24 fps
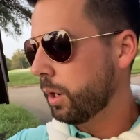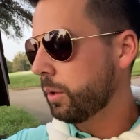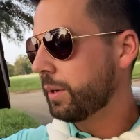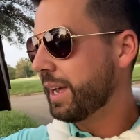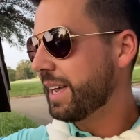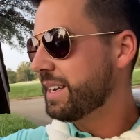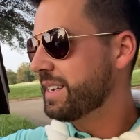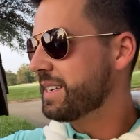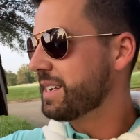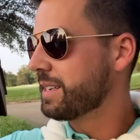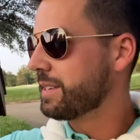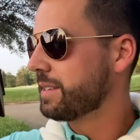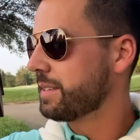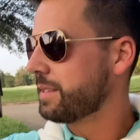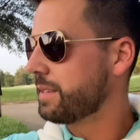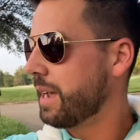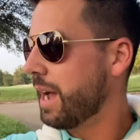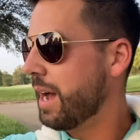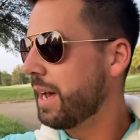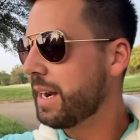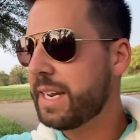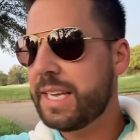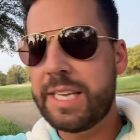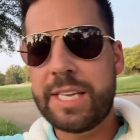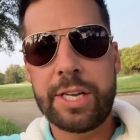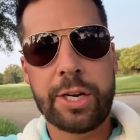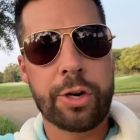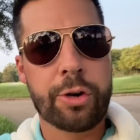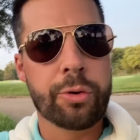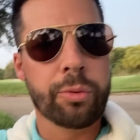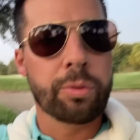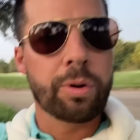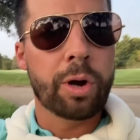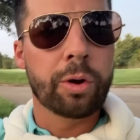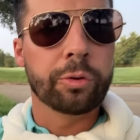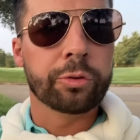Okay, Dasani,
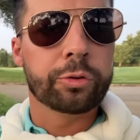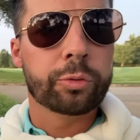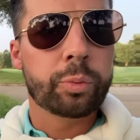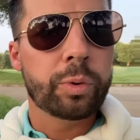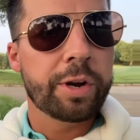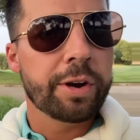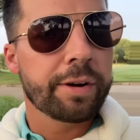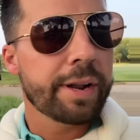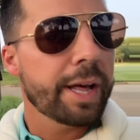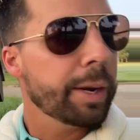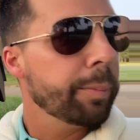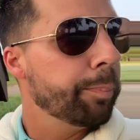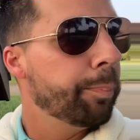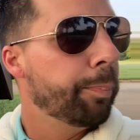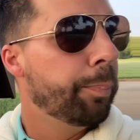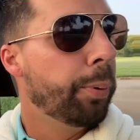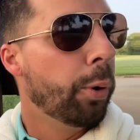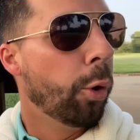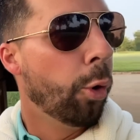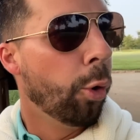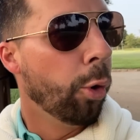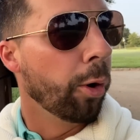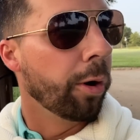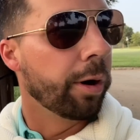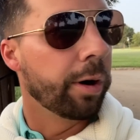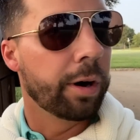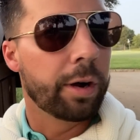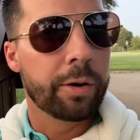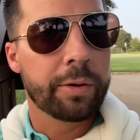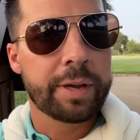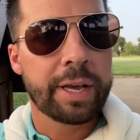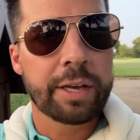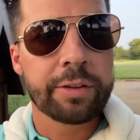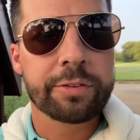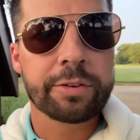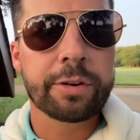gross. We are not poor,
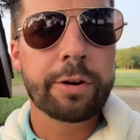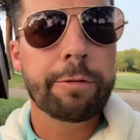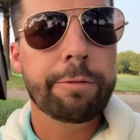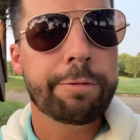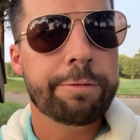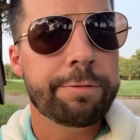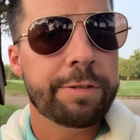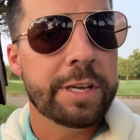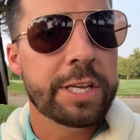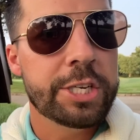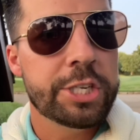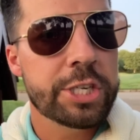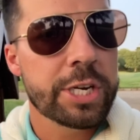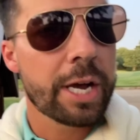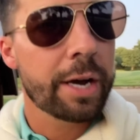okay? Is there no Fiji